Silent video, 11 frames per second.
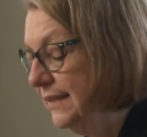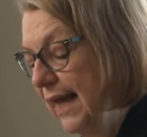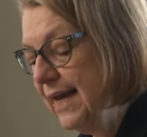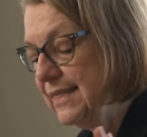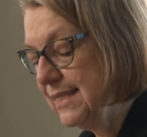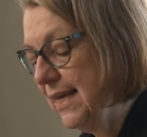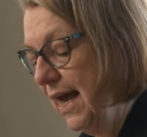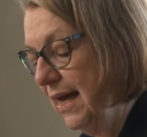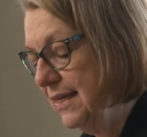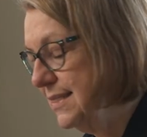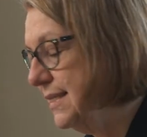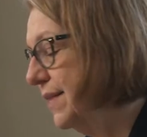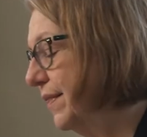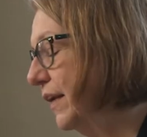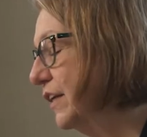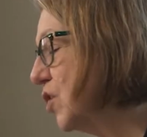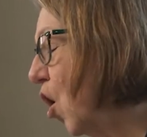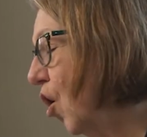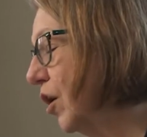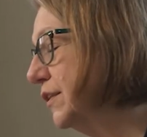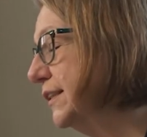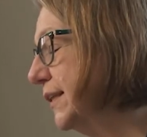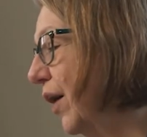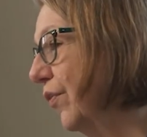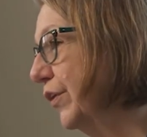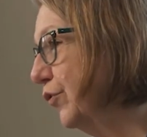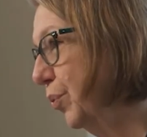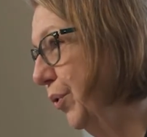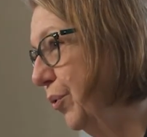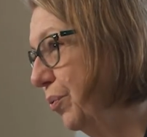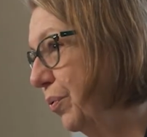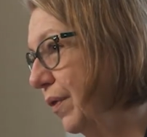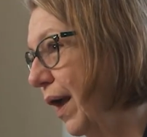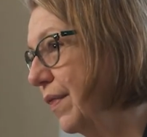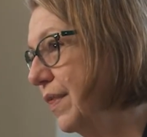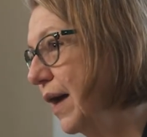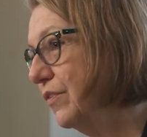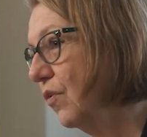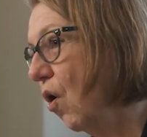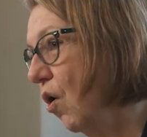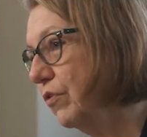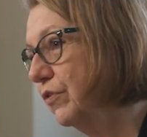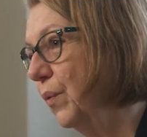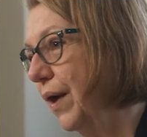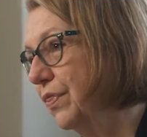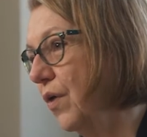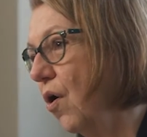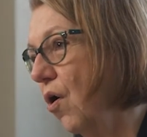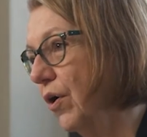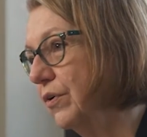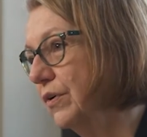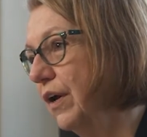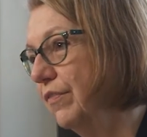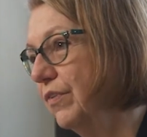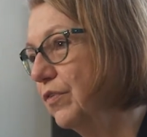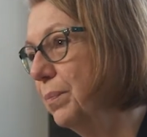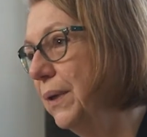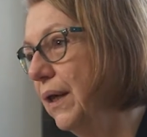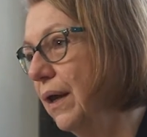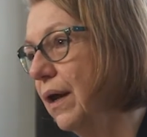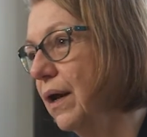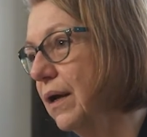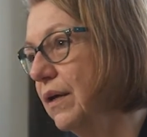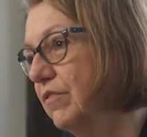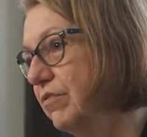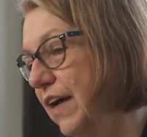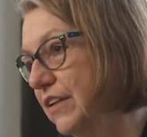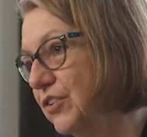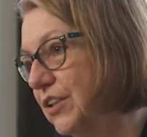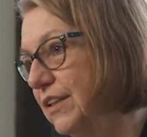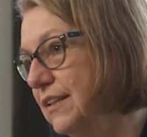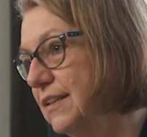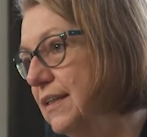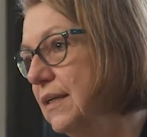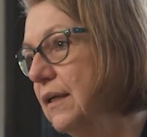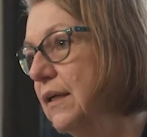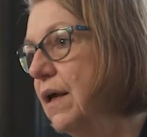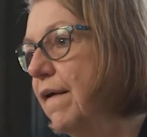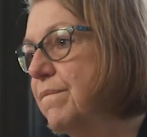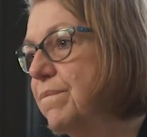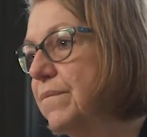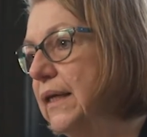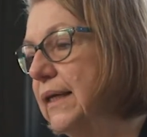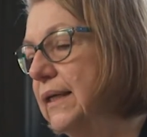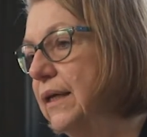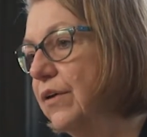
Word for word: Day says that it's hard to tell the truth, and that's also at the heart of this being a confession. It